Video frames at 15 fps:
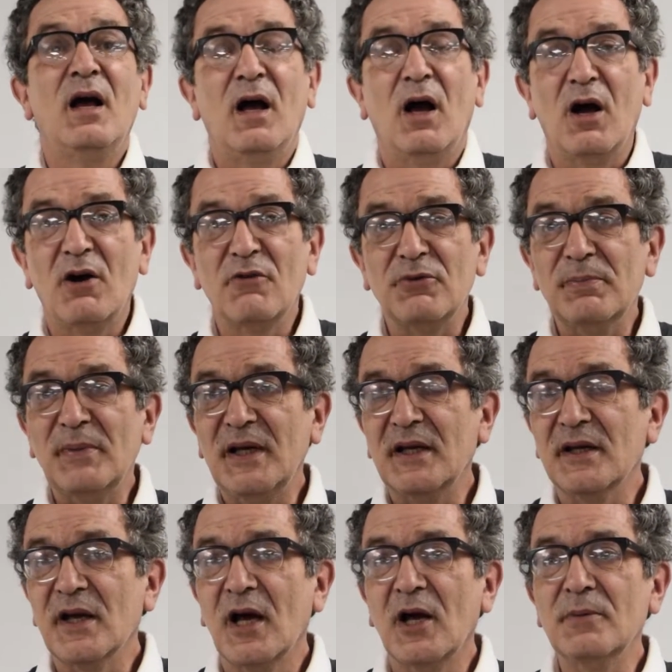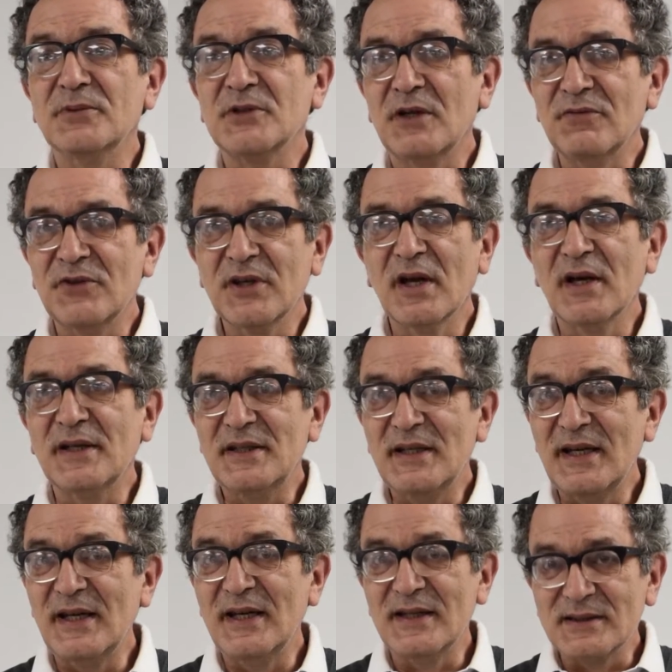500,000 homes over 9
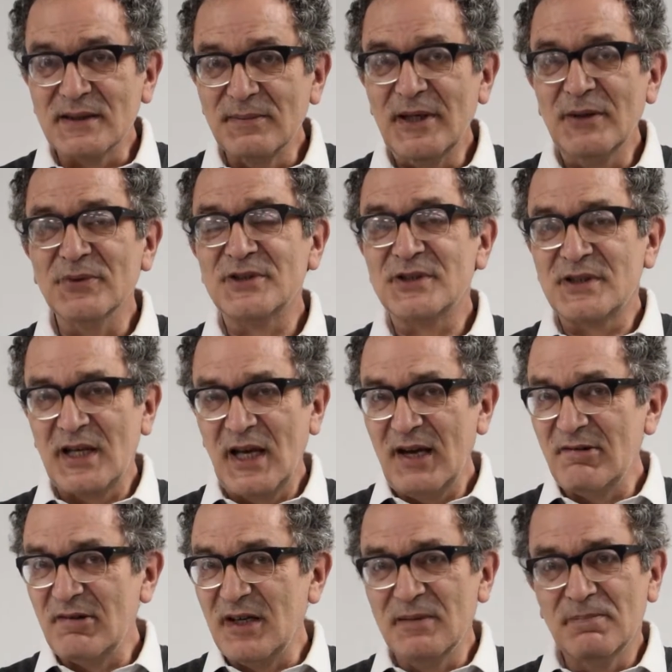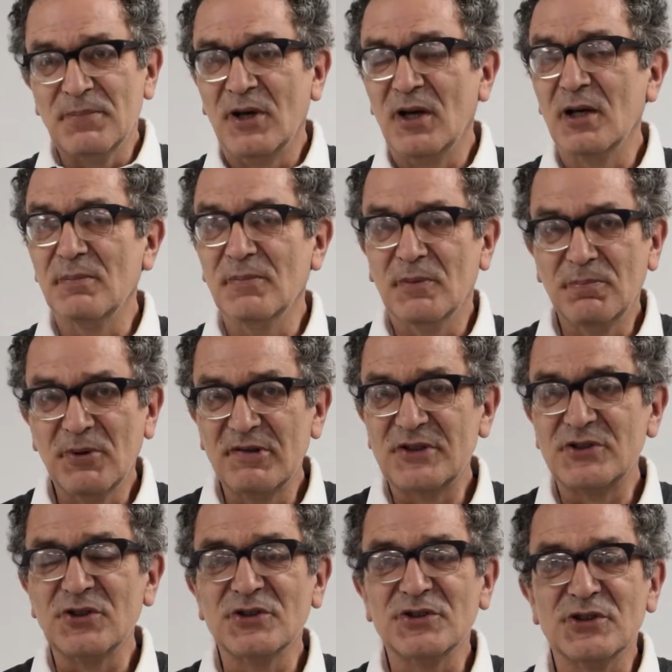years. I mean, it was scary in Parliament. Boris
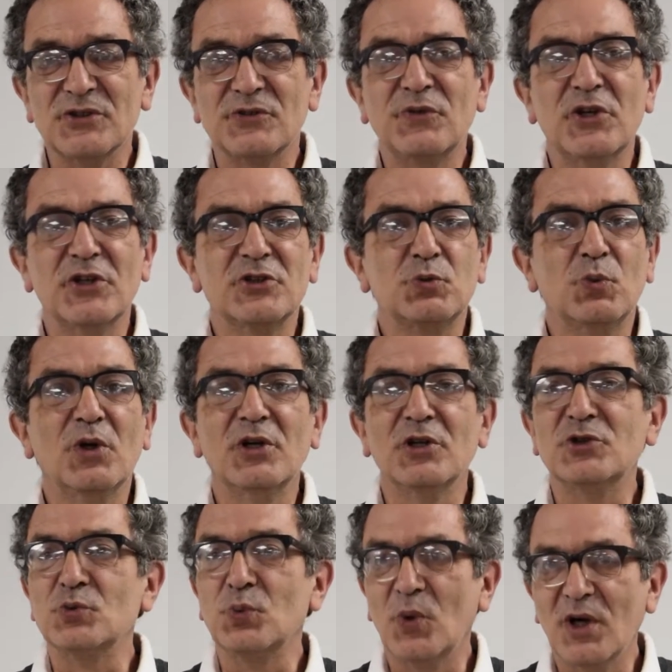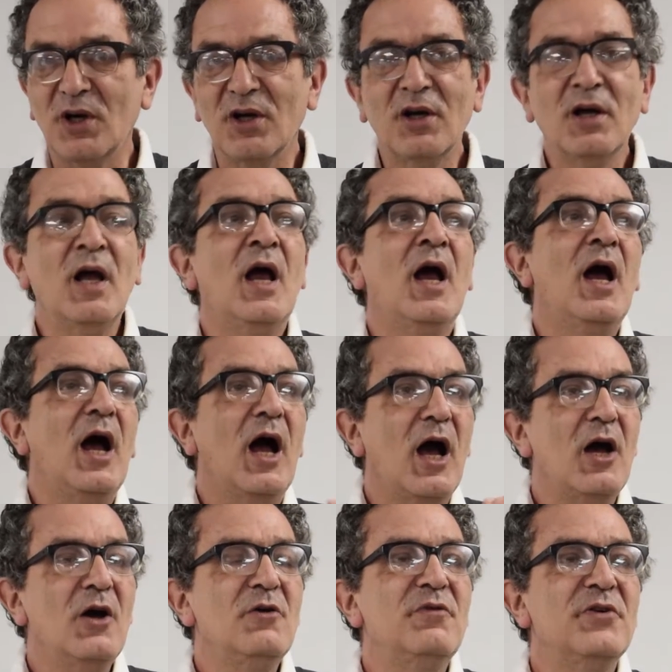Johnson's first words were,
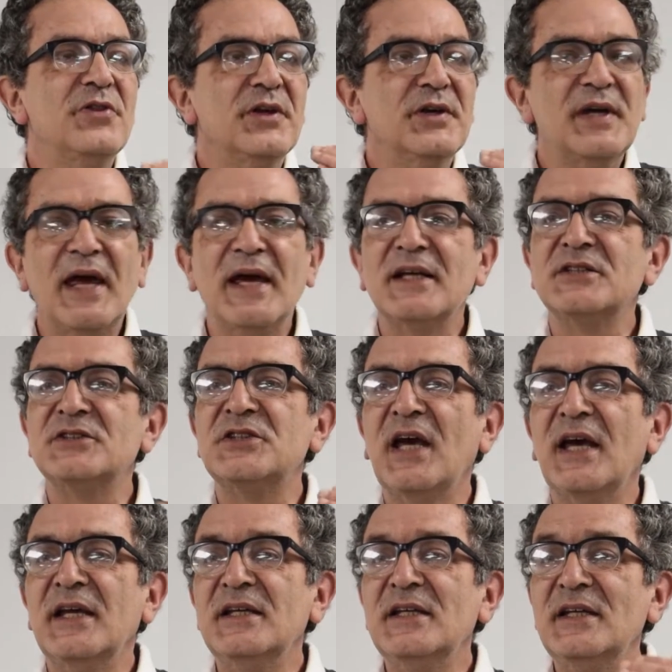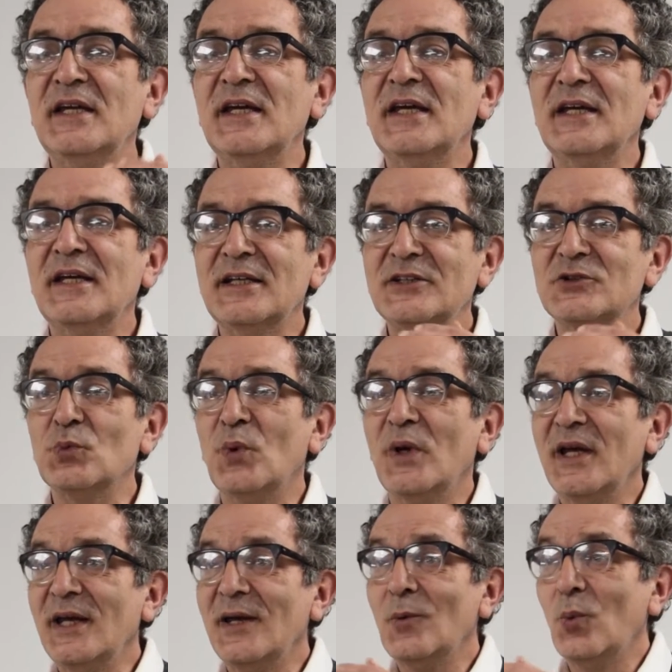"Over the next 10 years,
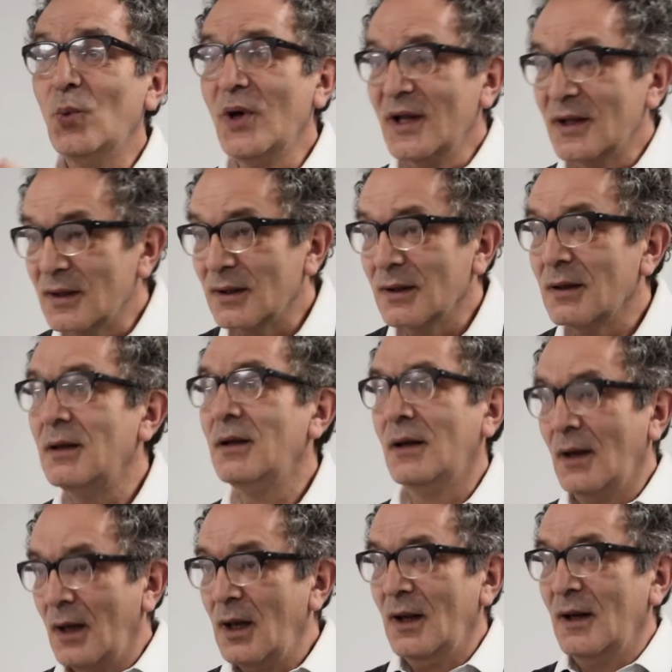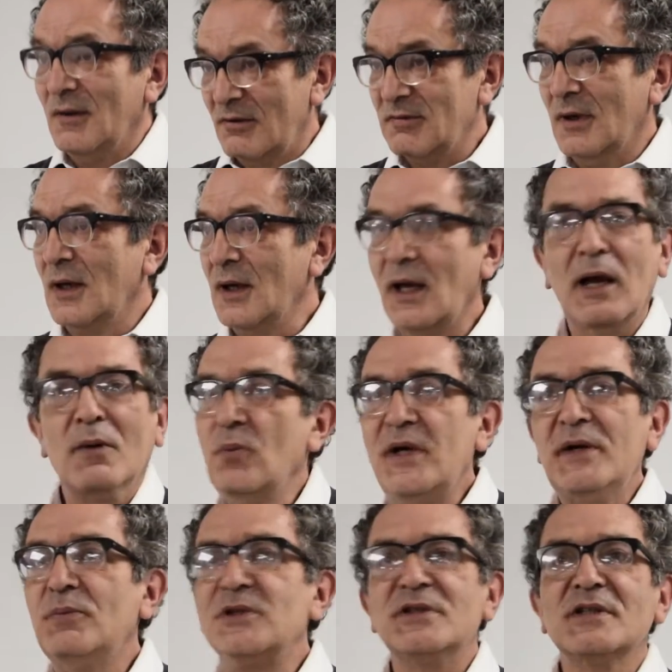we will." Right? And we
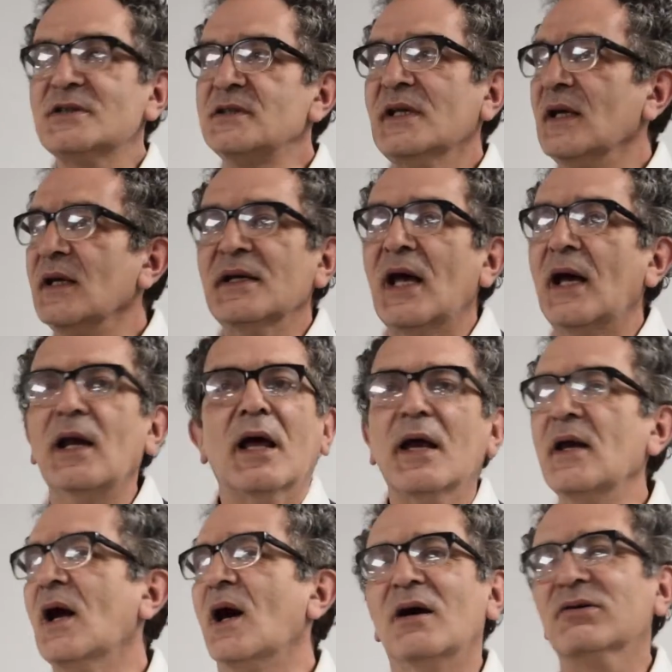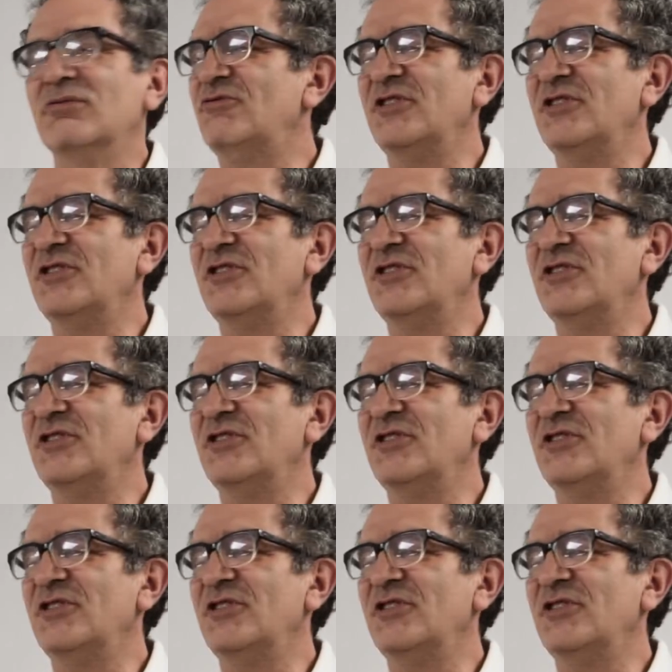were just sitting there like, oh,